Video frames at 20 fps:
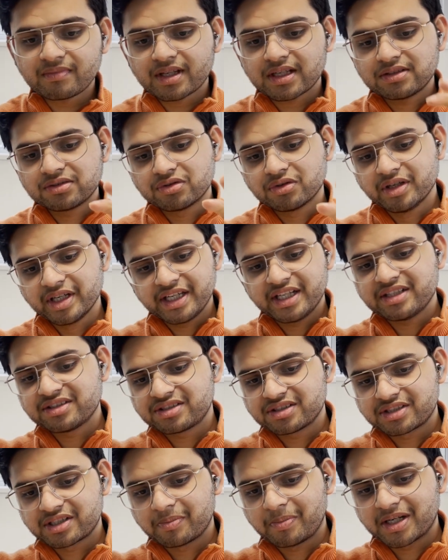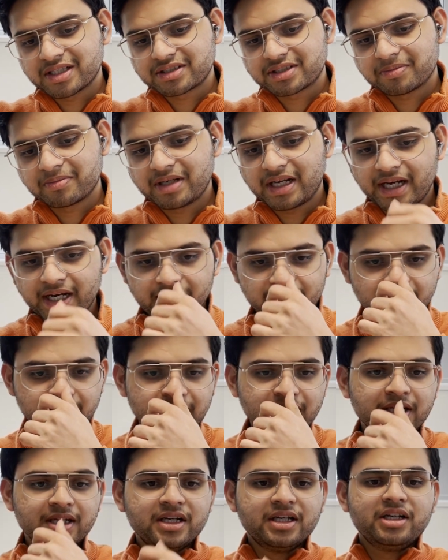So here is a step-by-step guide
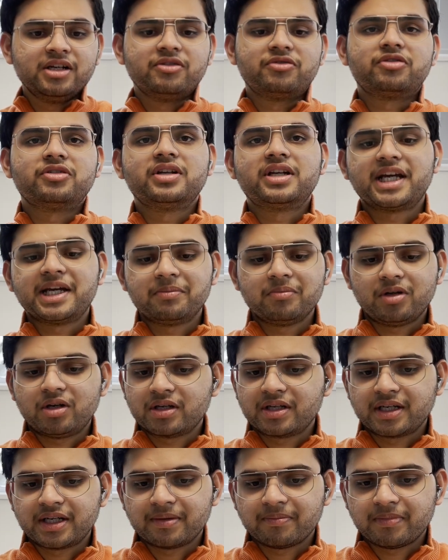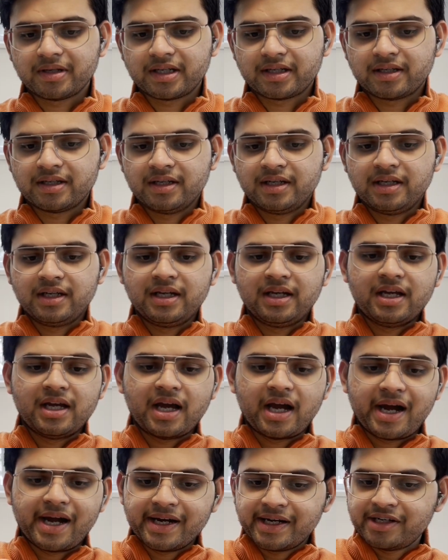for the time blocking template.
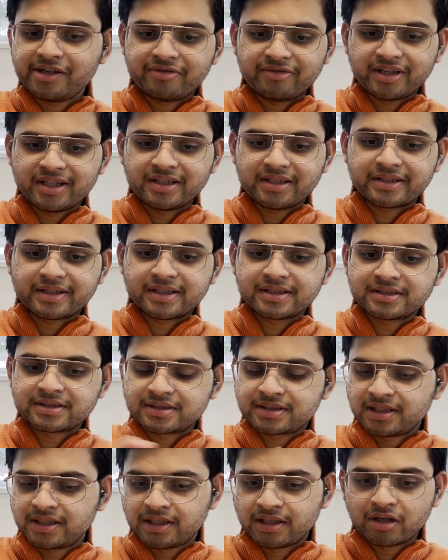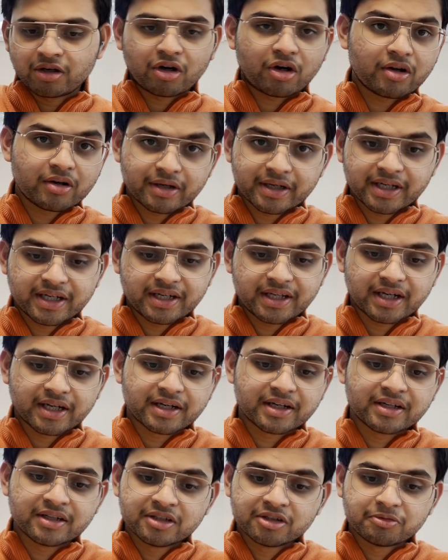Identify the tasks, already done.
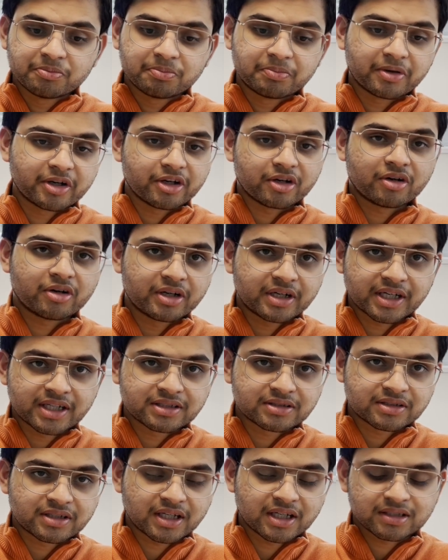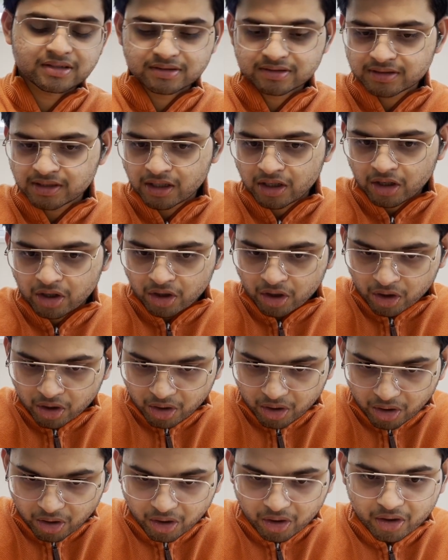Prioritize the tasks,
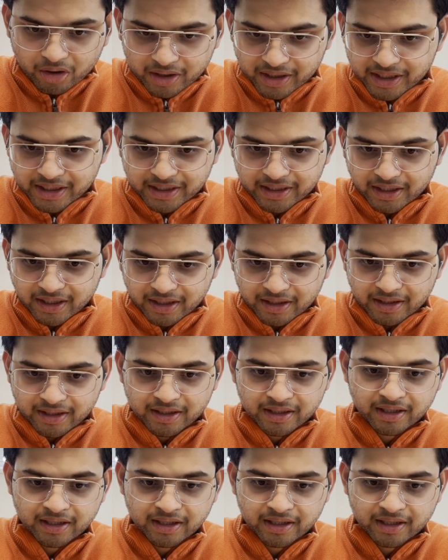already done.